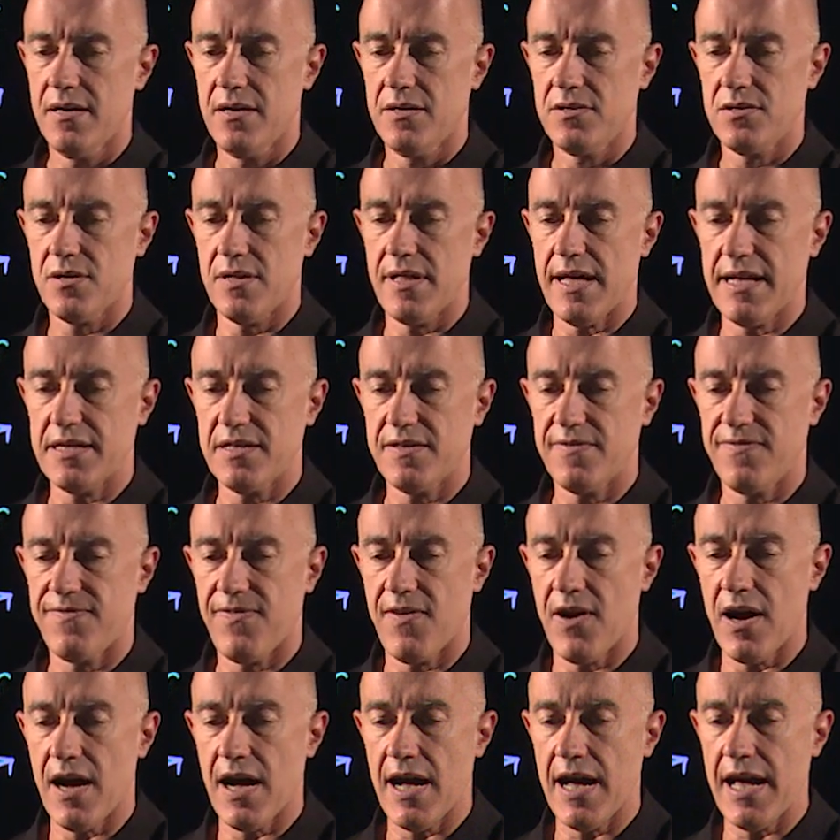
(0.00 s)
So that's
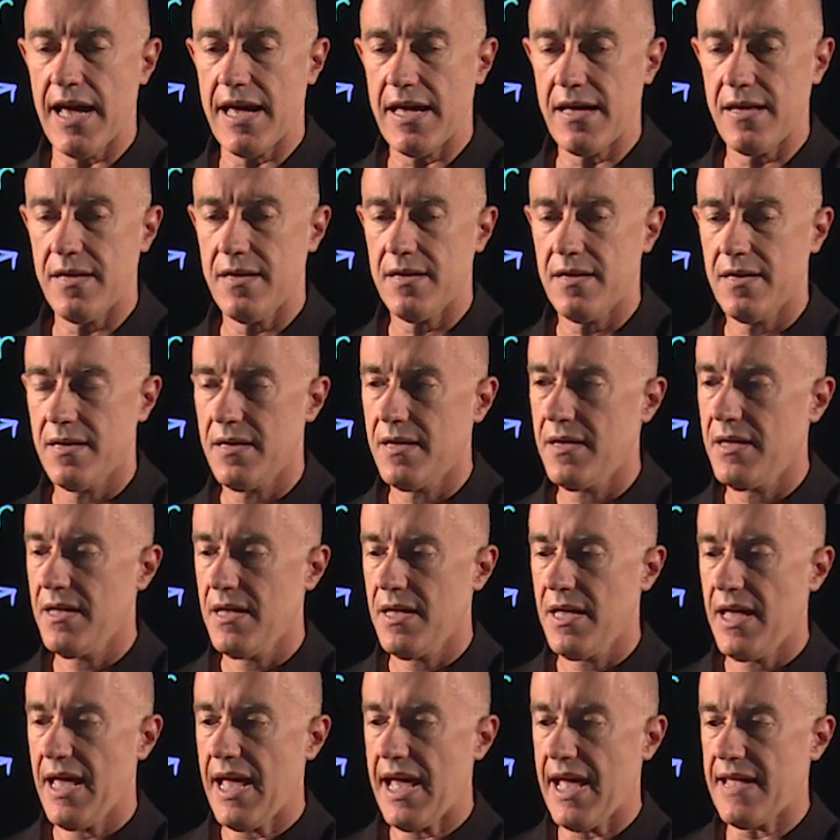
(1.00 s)
phi
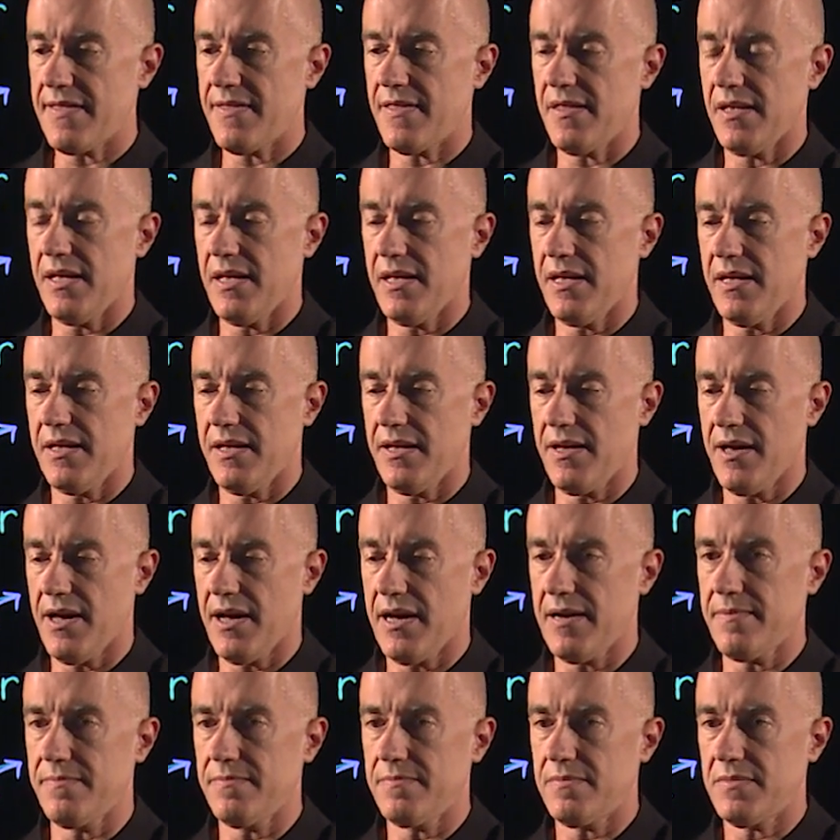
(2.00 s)
at the
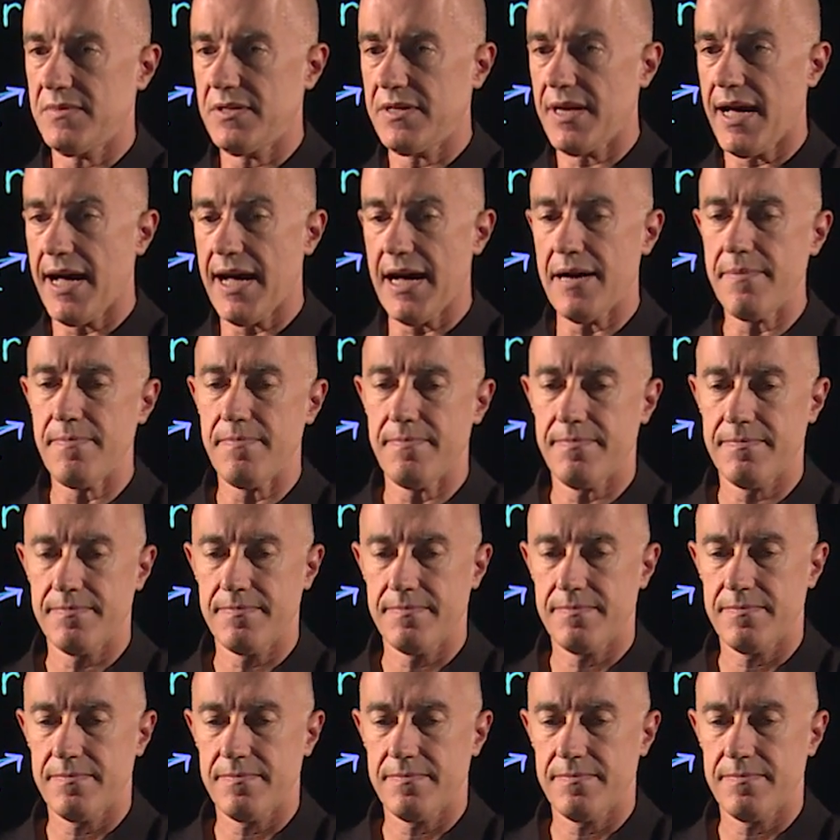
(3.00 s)
top,